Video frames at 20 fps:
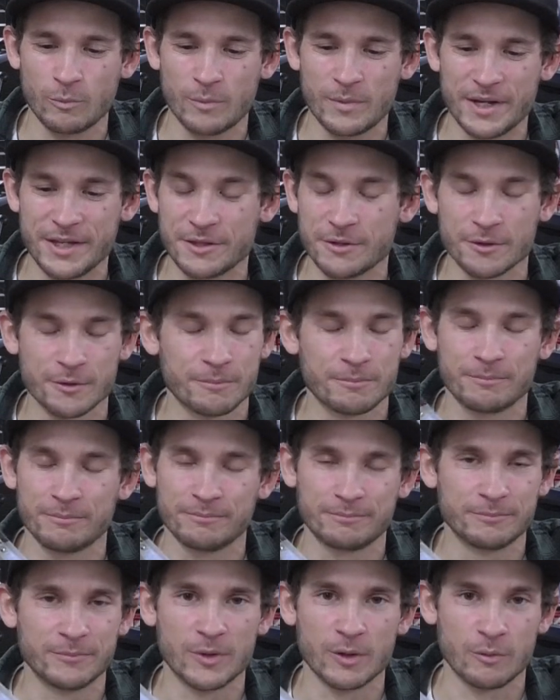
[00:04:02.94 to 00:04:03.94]
either
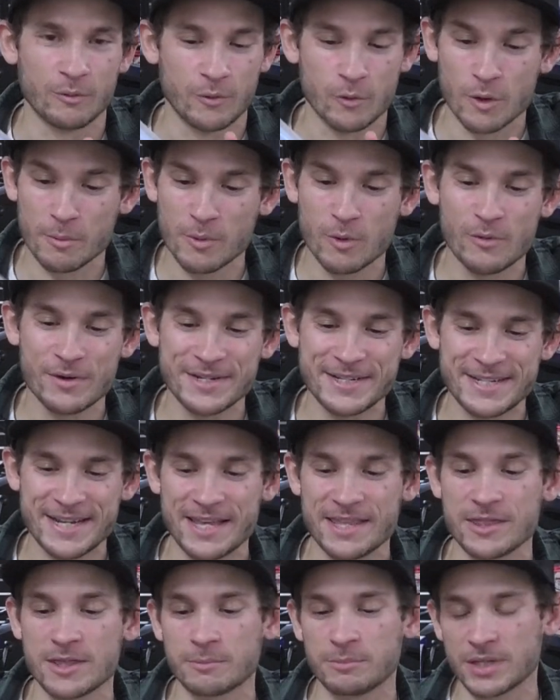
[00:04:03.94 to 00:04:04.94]
the normal
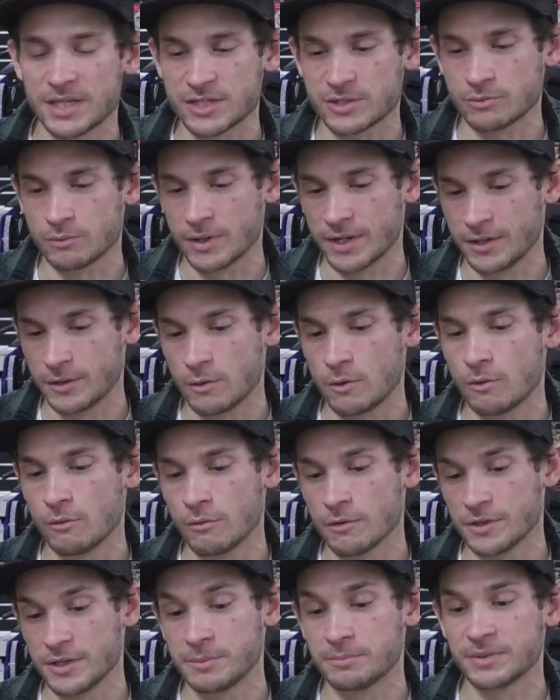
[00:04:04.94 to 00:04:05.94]
110, the plus 1,
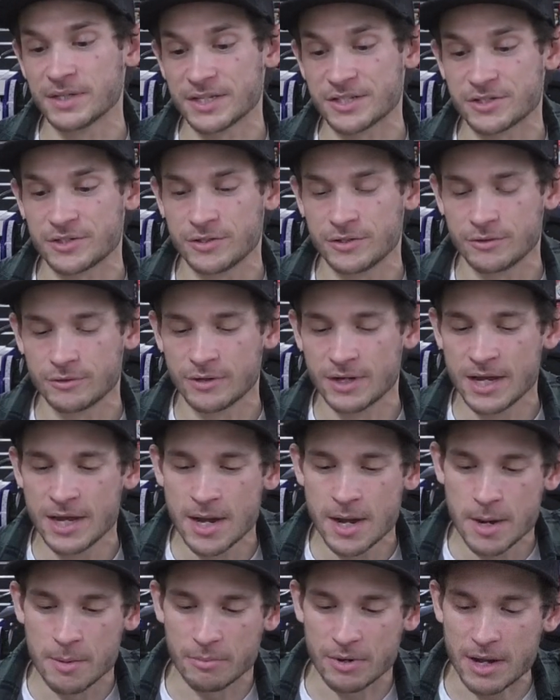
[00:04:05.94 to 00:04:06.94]
or the plus 2,
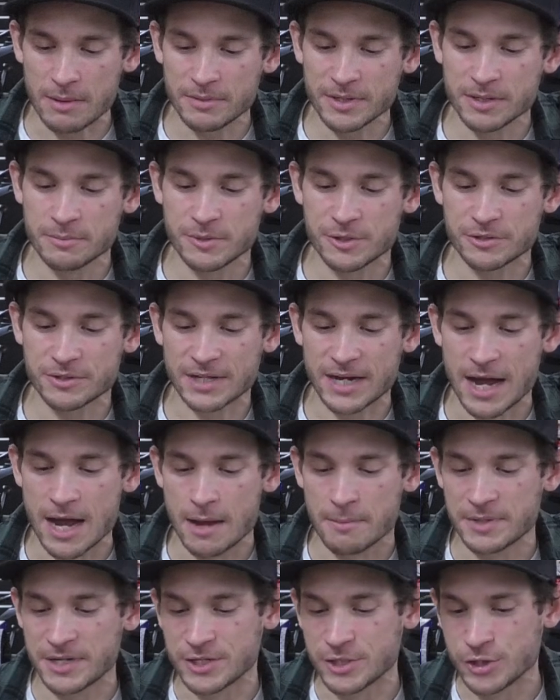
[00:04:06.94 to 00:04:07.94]
probably the most
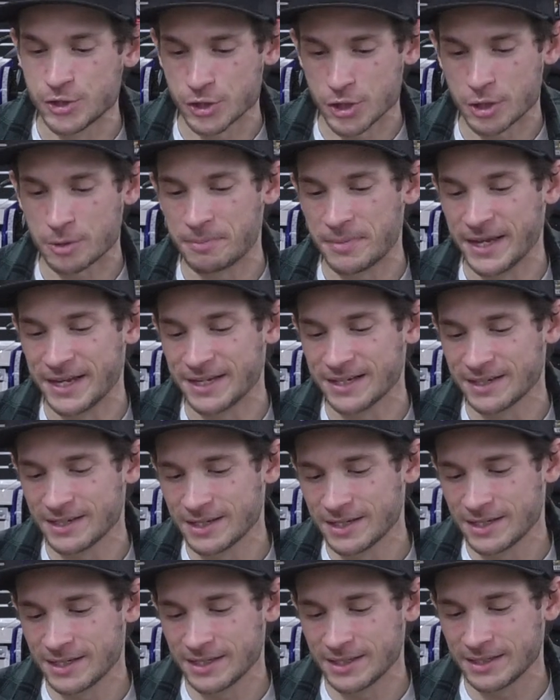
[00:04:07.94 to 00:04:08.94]
common jerk bait
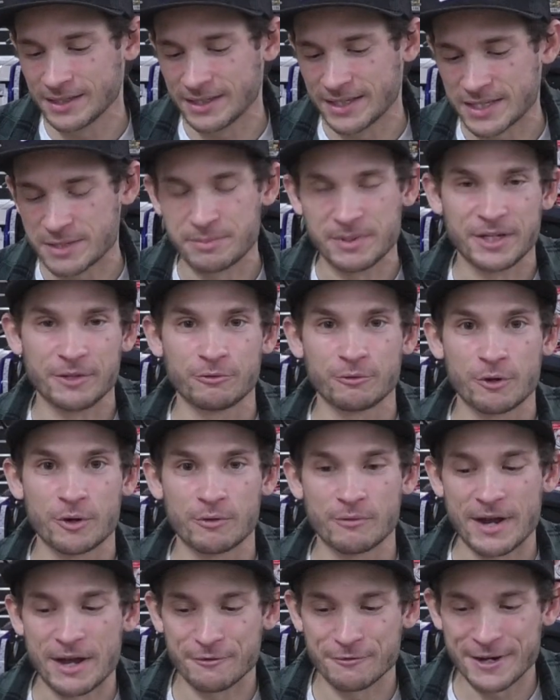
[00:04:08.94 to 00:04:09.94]
that's being thrown
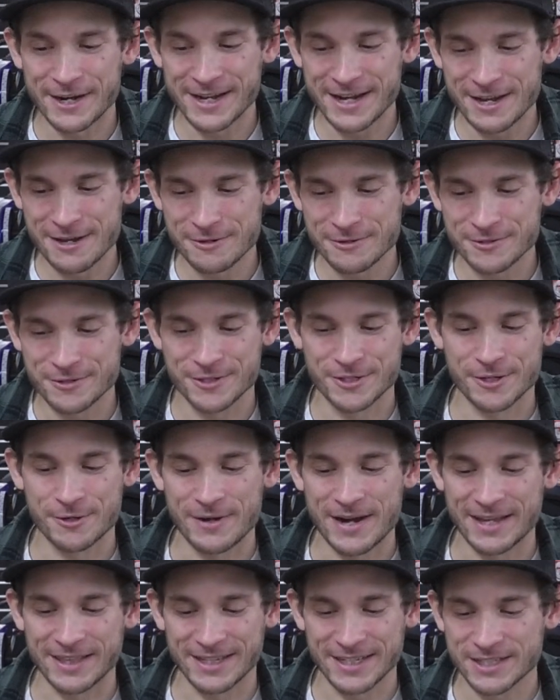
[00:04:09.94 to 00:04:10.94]
around right now.
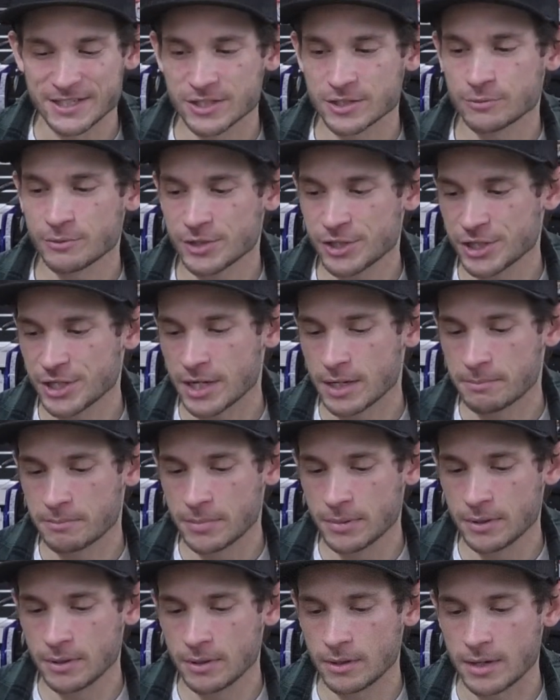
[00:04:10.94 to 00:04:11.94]
So I like to switch it
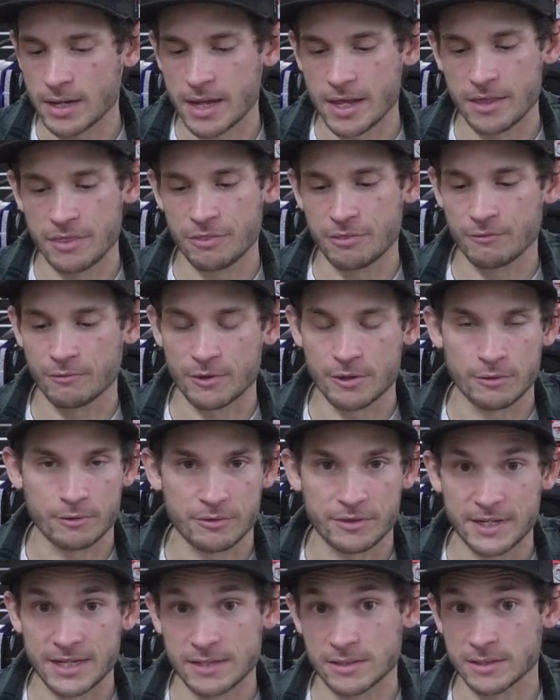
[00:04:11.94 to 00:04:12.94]
up and throw
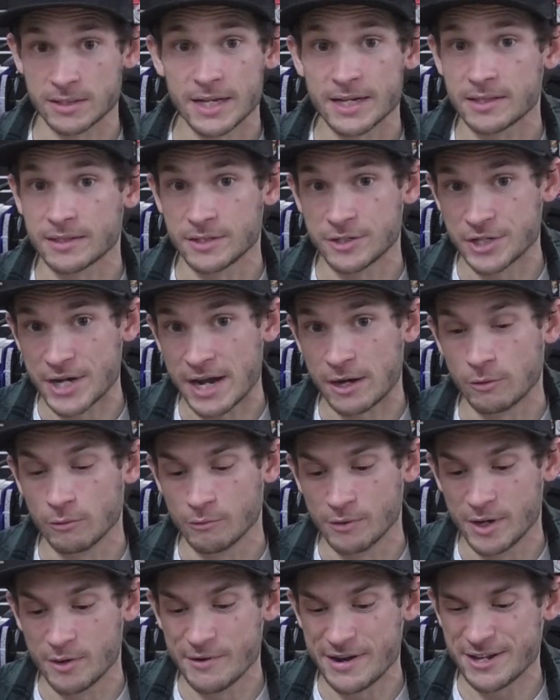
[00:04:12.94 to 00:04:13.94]
things like the Jackal
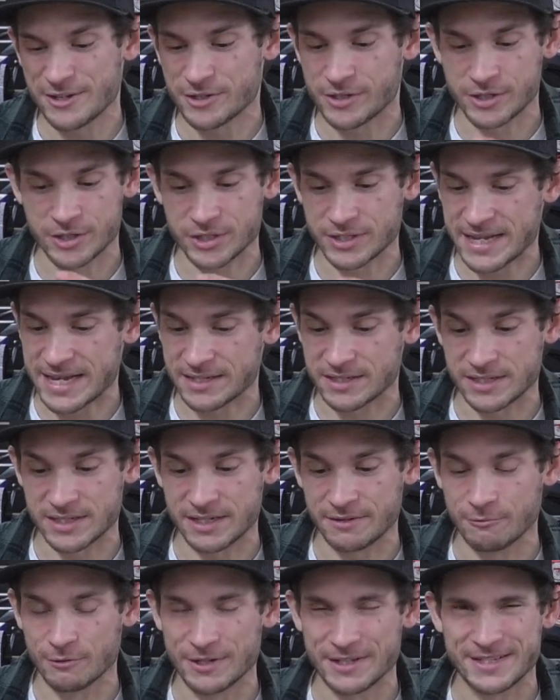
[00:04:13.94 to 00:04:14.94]
re-range that just has a
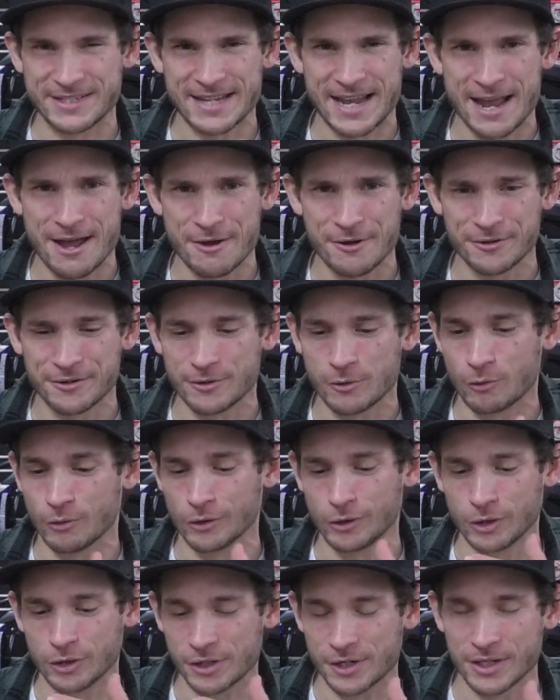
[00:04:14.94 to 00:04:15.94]
different sound or
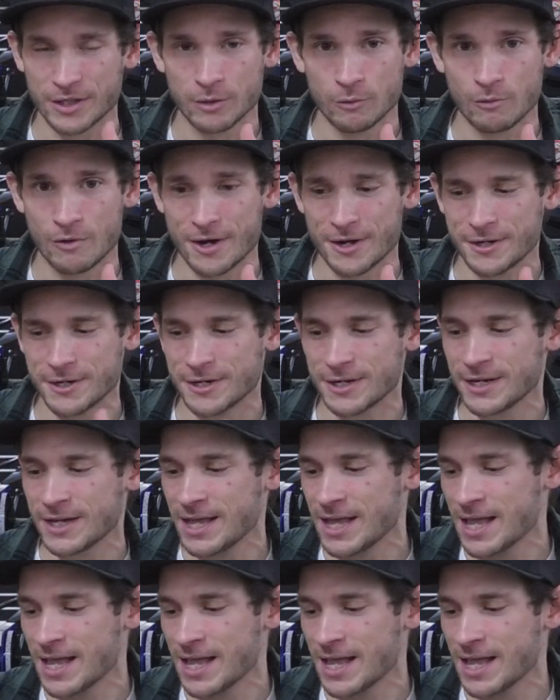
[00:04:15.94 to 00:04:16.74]
look in the water.